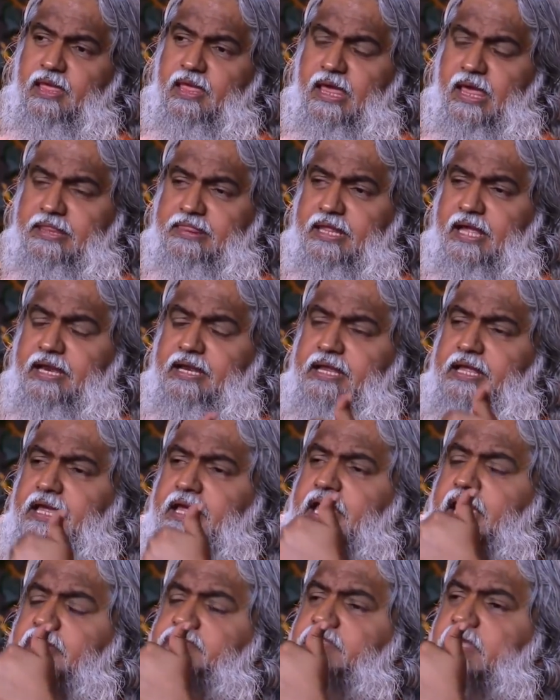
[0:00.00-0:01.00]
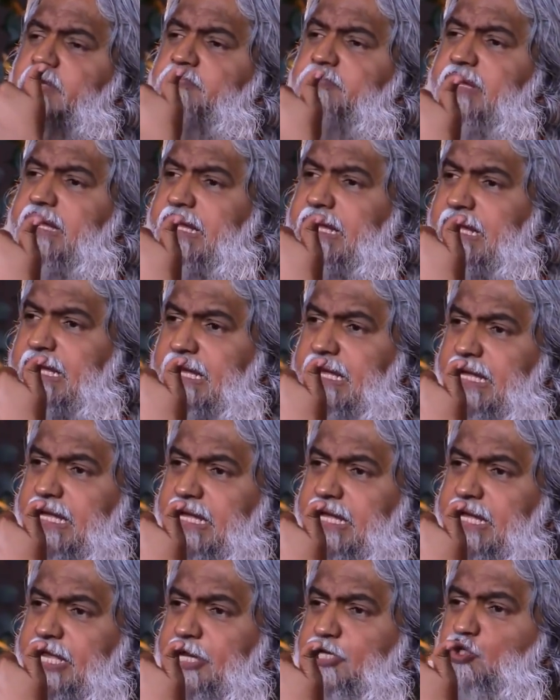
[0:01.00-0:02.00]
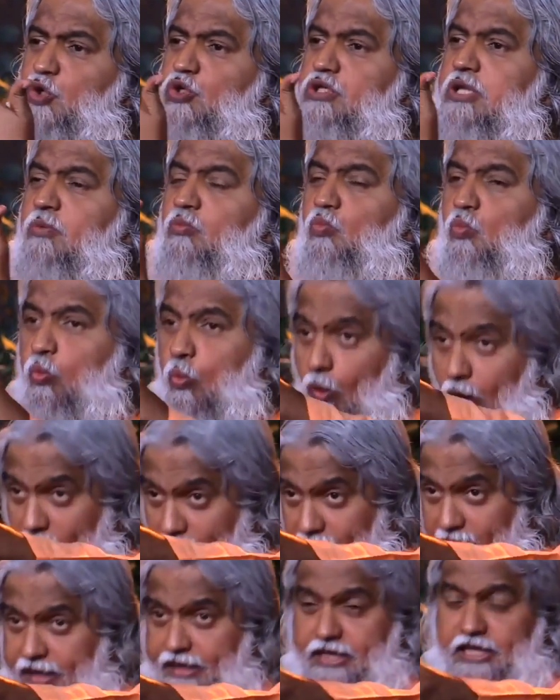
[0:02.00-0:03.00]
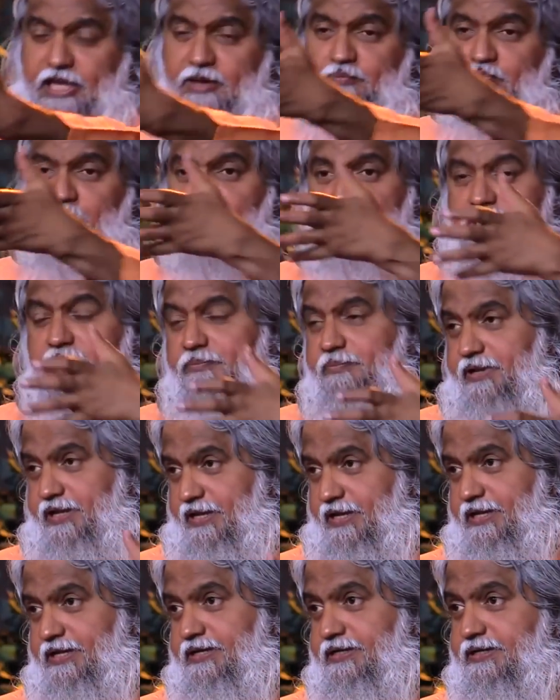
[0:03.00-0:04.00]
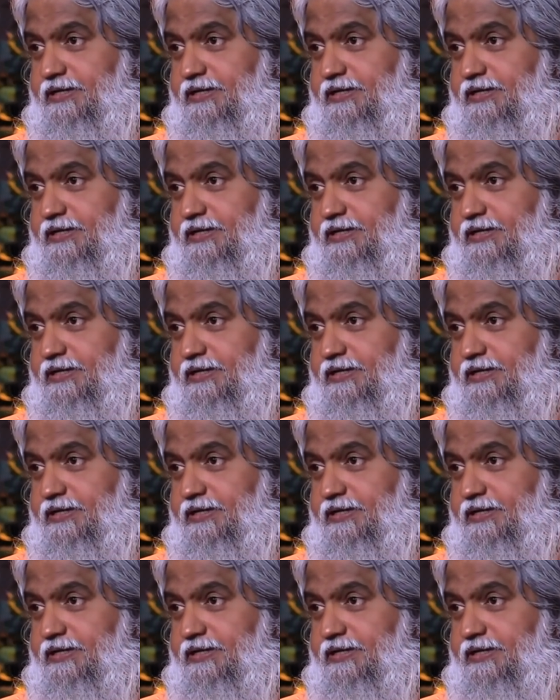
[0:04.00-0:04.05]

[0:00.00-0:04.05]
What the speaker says: And then he told them why he brought them here.